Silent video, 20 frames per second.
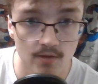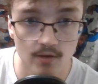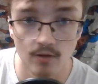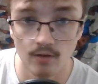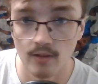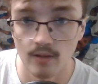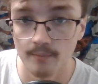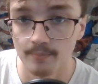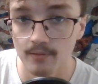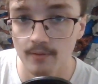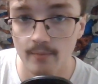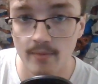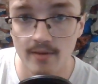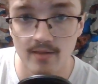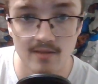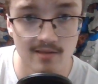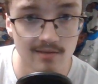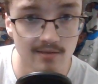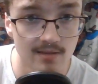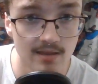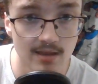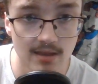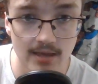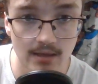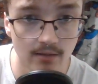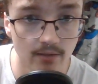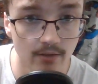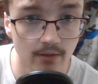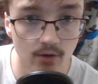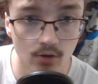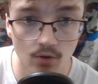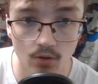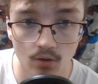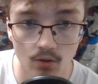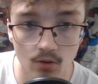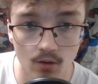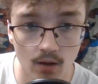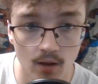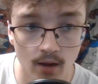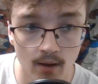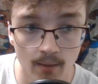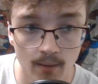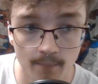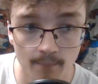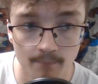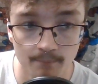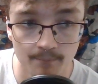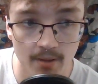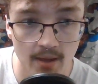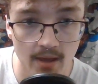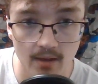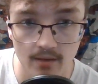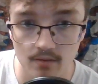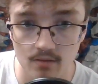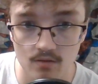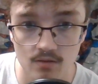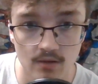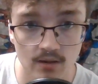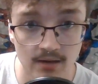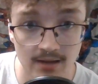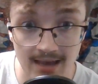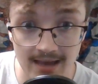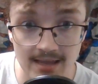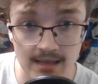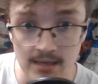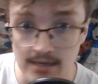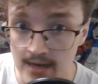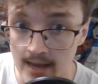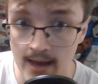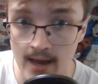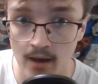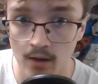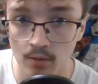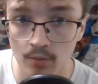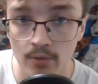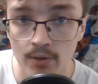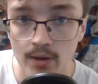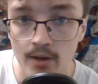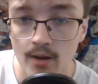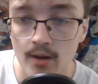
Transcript: He'll implement sneaky little picks and get you down.